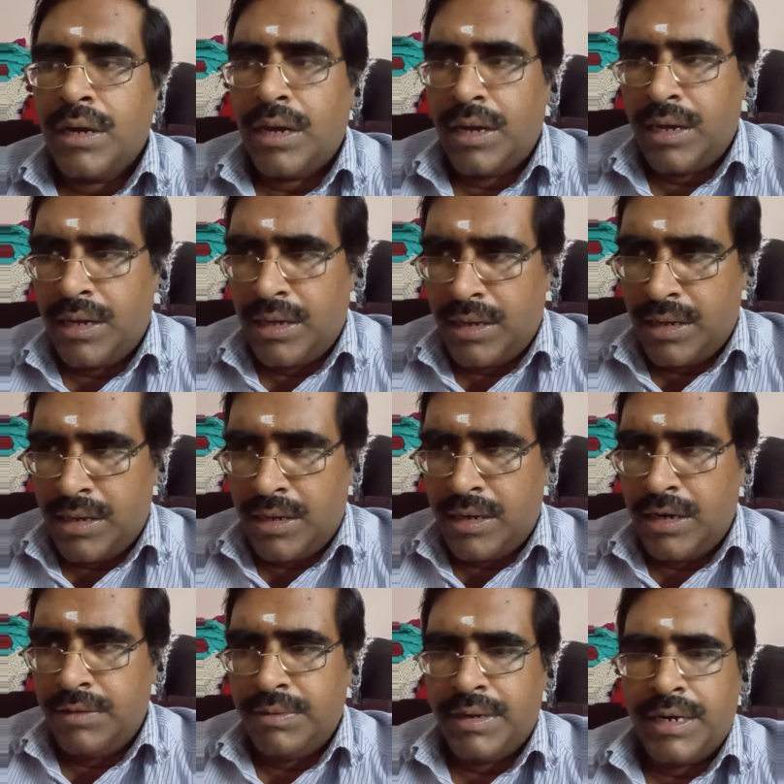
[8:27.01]

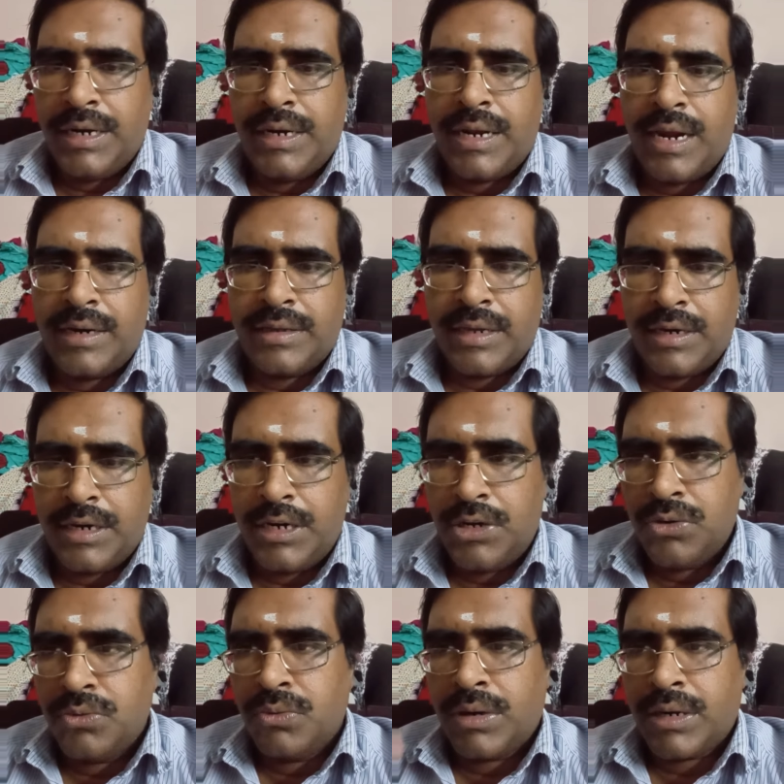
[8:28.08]
live in India, and they
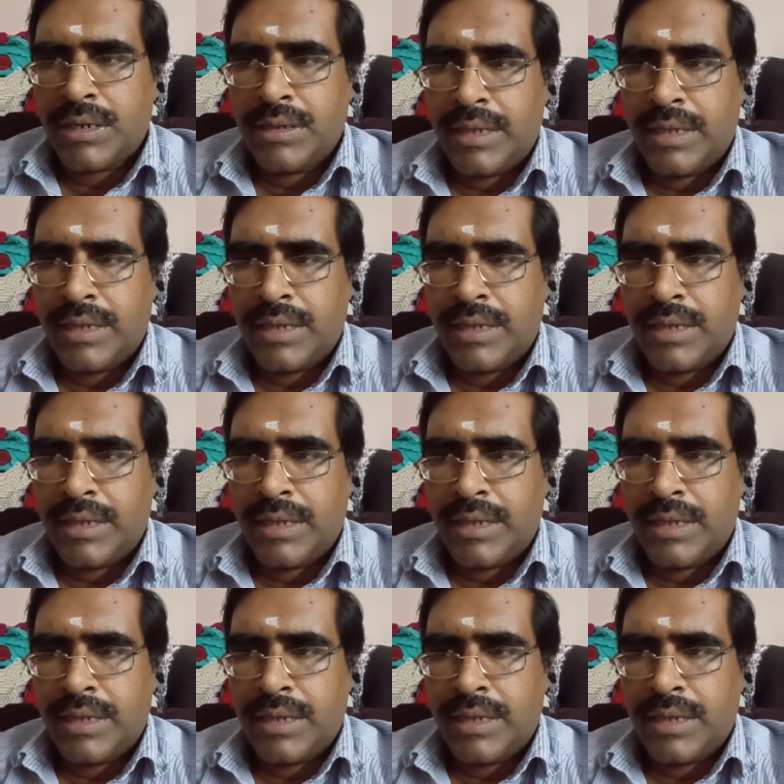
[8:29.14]
need to work